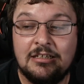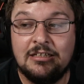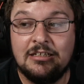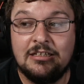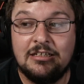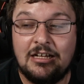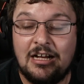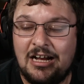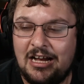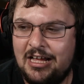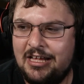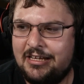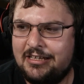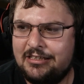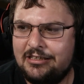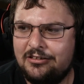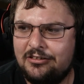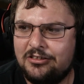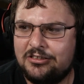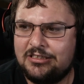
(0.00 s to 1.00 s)
I think it
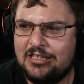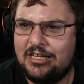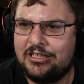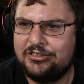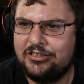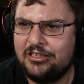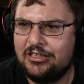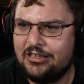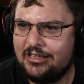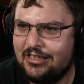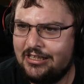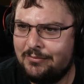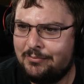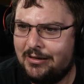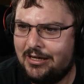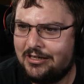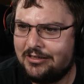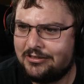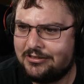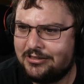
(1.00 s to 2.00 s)
looks actually a little
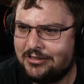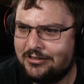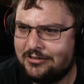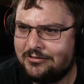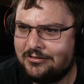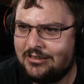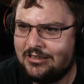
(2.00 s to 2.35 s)
better too.